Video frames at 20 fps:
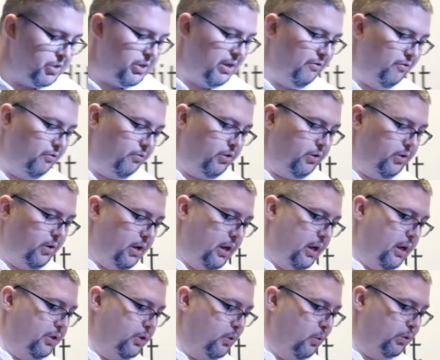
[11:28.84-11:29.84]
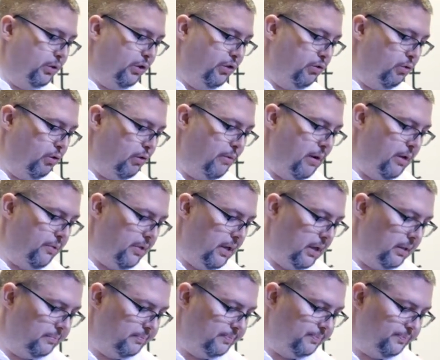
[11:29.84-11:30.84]
There's different uh, schools of thought around
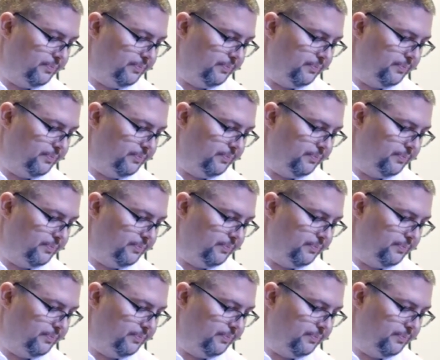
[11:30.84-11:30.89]
that.